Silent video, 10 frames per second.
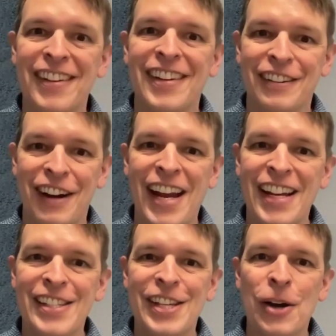right?
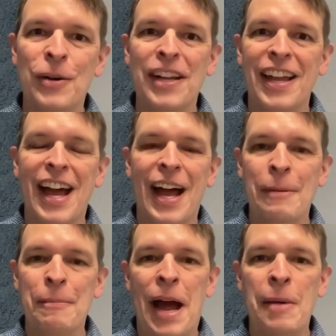So
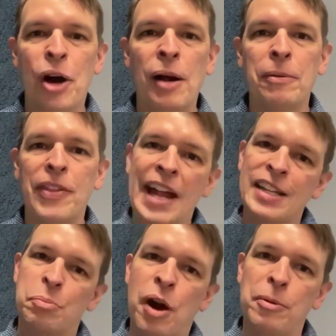that's
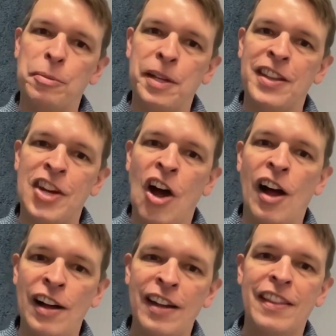probably the
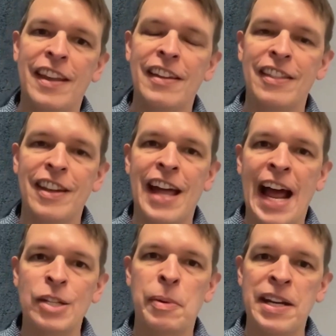dog, and the
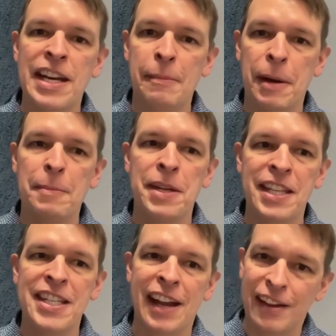ad spend data might be the
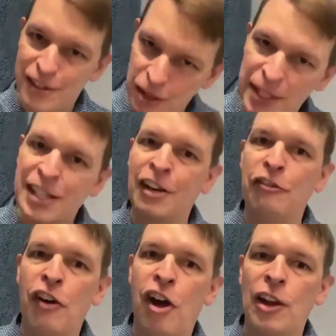tail. So it's going to
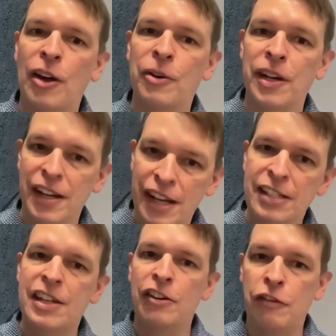follow
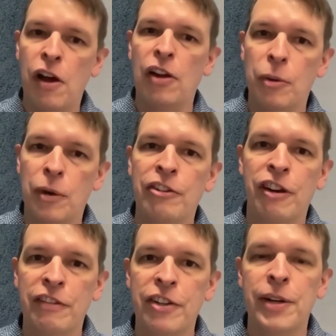where the
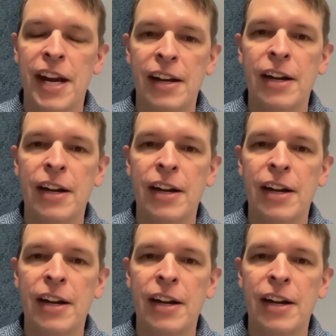revenue data goes.